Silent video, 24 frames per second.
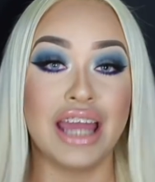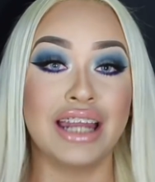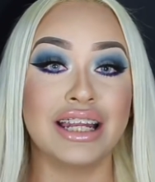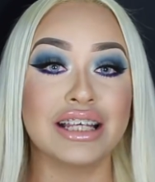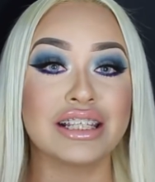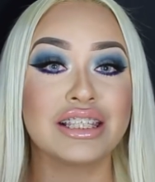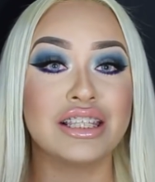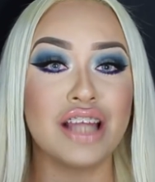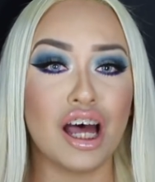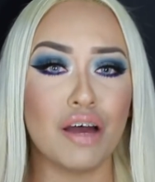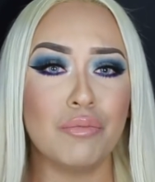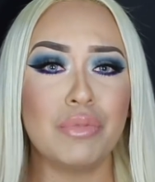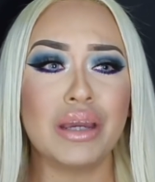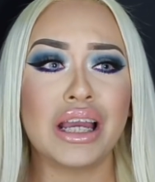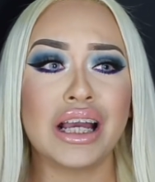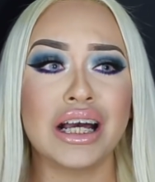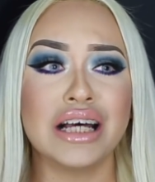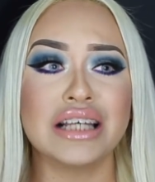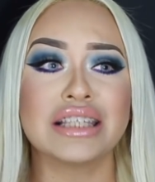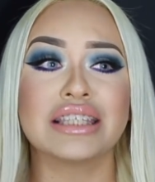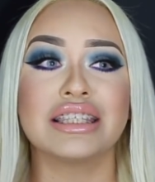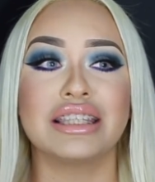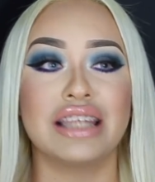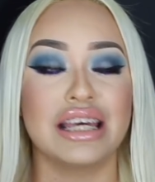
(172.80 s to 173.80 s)
And it's not
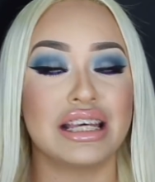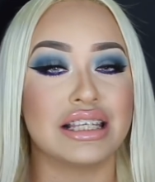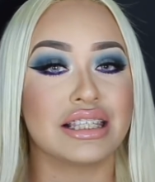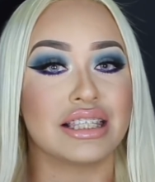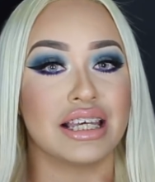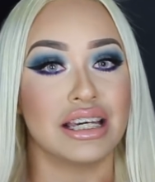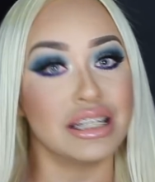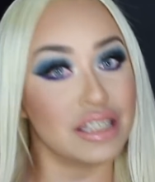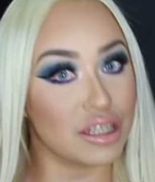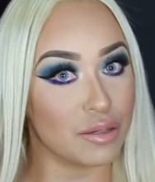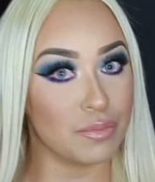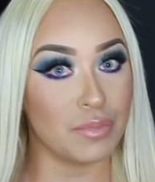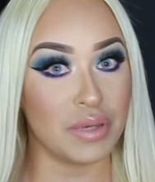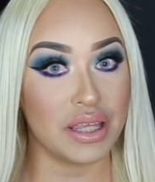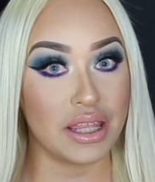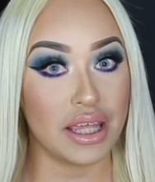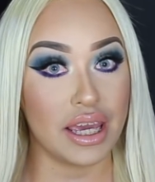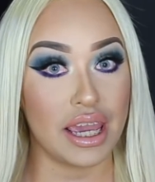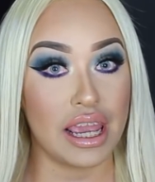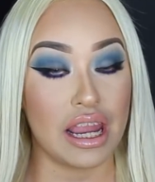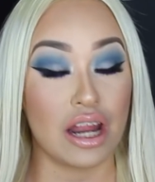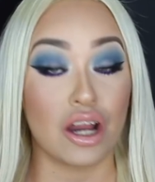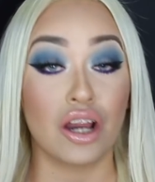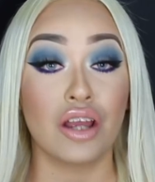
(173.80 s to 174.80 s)
because they sent me the
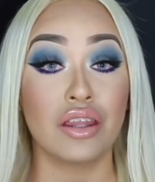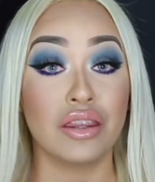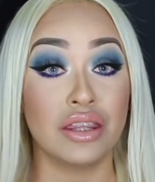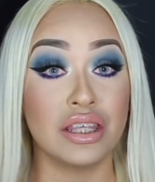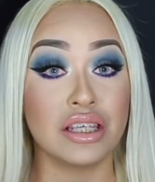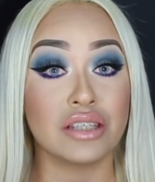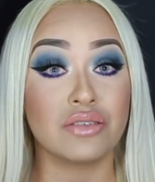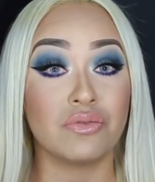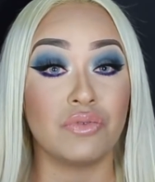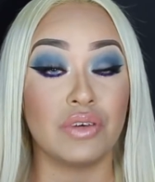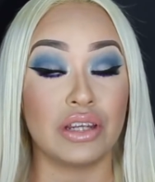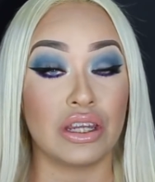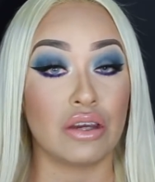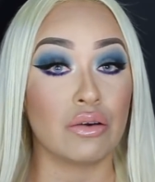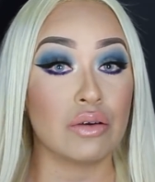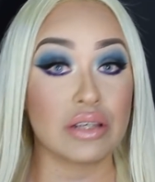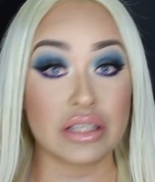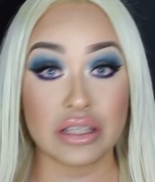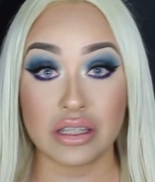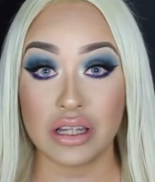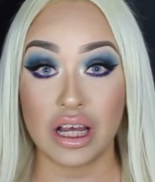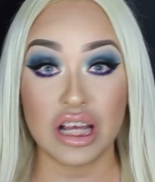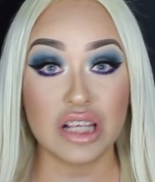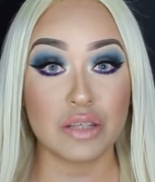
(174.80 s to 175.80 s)
hair. This video
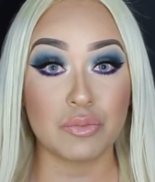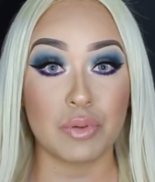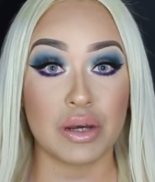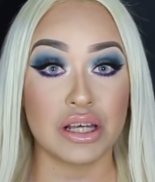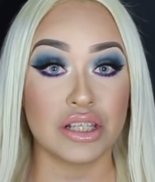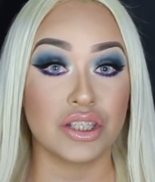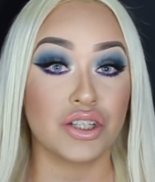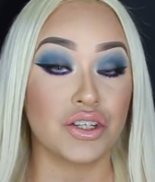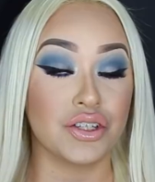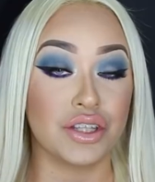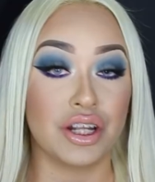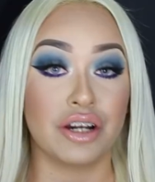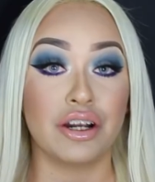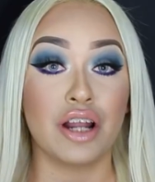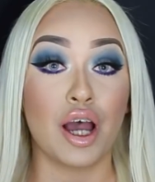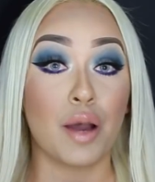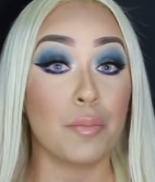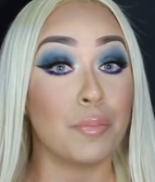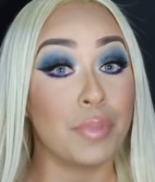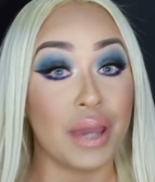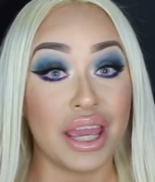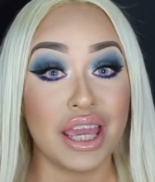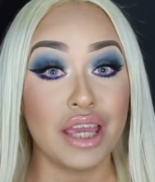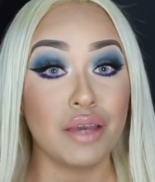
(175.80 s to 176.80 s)
is not sponsored. They're
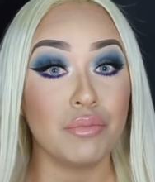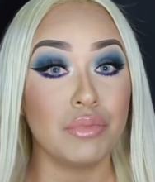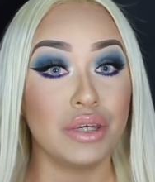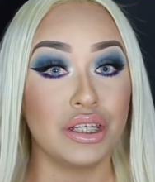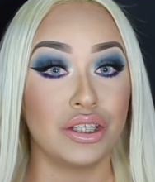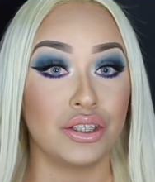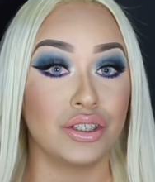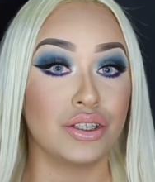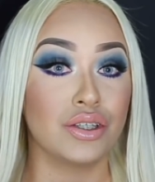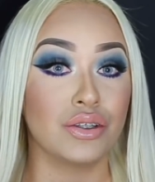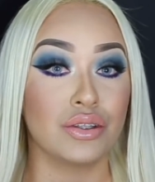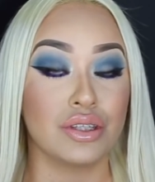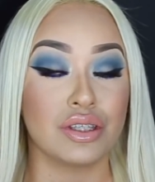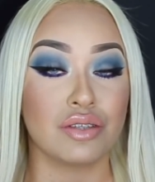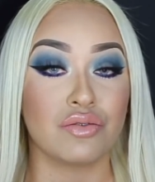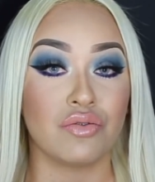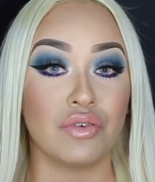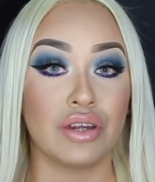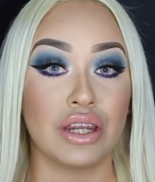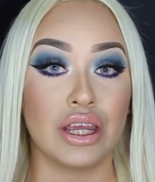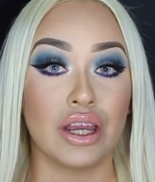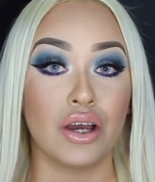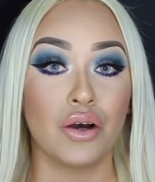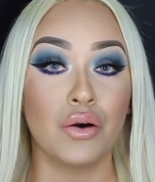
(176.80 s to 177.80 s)
not paying me to do this
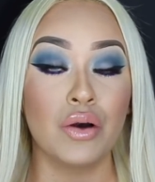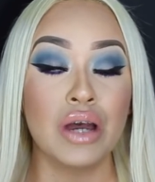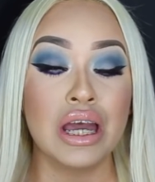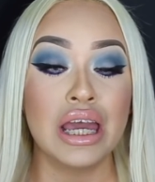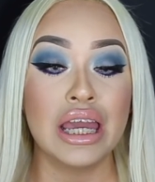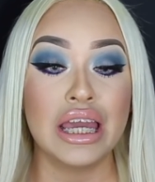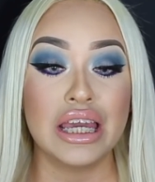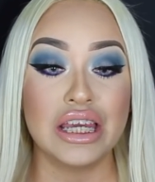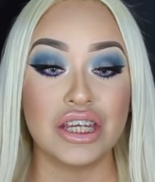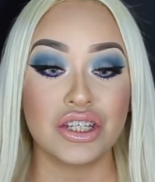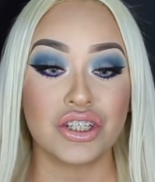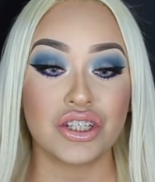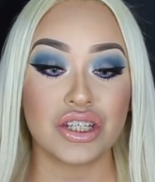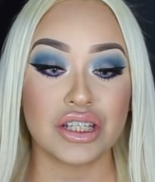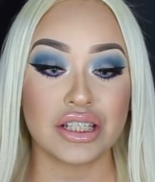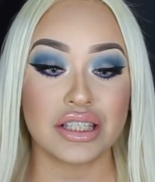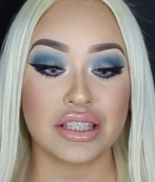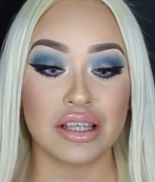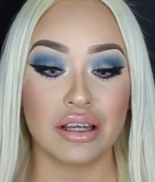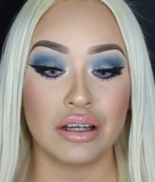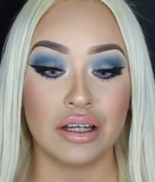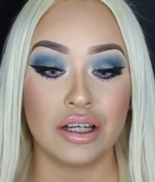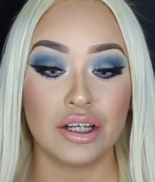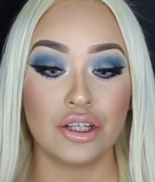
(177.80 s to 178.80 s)
video. It's
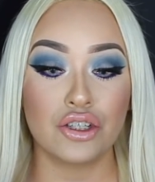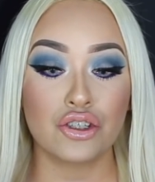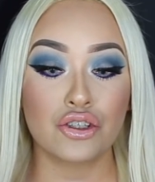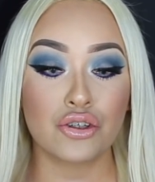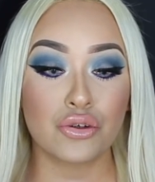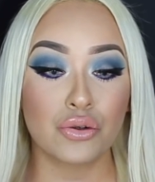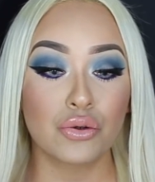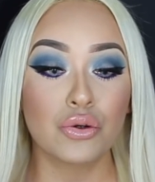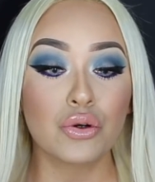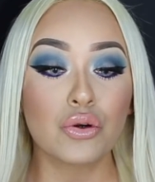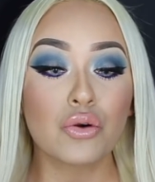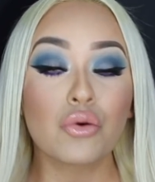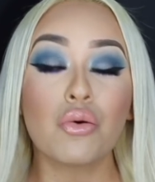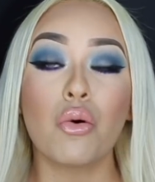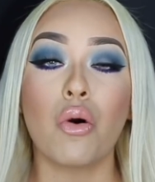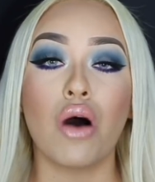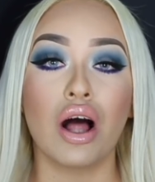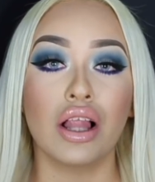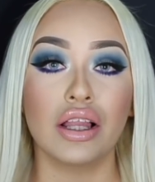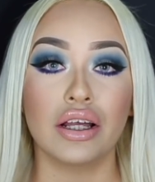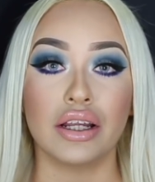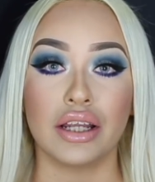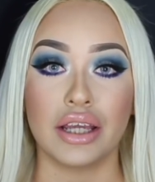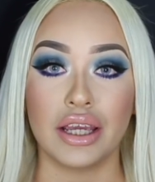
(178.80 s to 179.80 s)
just true
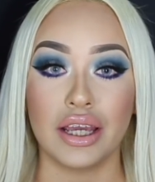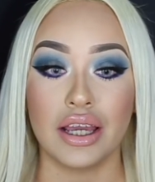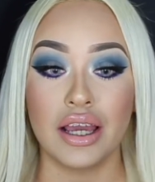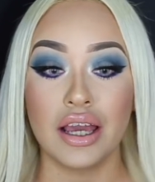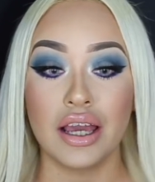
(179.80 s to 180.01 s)
quality.